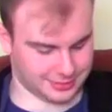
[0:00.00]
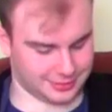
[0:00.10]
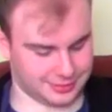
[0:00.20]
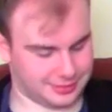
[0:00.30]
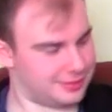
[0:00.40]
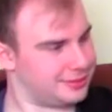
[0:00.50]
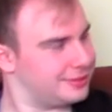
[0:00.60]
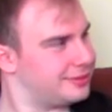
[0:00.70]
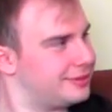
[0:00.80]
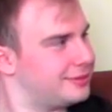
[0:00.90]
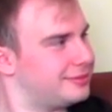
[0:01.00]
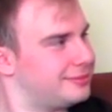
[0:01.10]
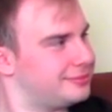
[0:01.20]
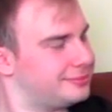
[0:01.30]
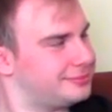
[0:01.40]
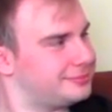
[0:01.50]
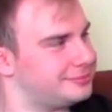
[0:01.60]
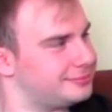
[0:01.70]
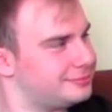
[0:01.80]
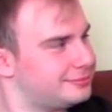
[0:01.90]

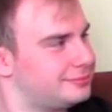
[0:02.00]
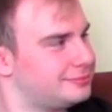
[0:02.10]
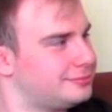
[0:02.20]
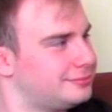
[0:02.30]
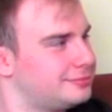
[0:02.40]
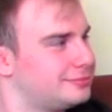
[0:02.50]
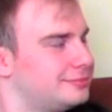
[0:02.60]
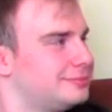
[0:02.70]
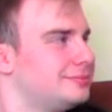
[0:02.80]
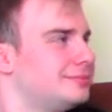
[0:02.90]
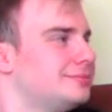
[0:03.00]
(not speaking)